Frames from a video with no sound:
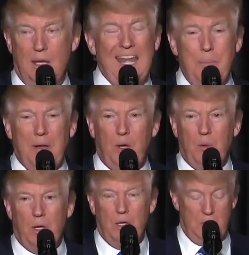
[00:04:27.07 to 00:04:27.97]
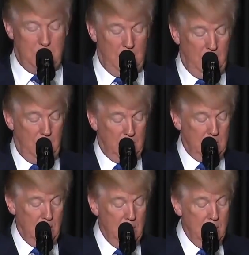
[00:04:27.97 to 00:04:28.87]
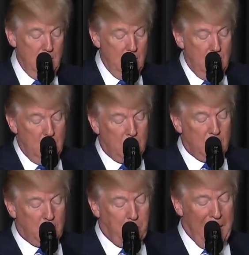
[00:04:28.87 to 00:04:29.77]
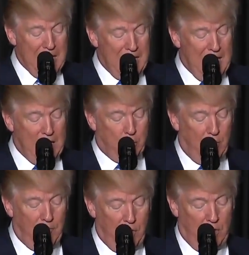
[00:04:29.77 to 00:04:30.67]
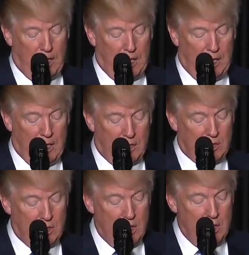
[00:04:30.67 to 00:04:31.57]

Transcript: Anybody would understand this. Suspend the entry of all aliens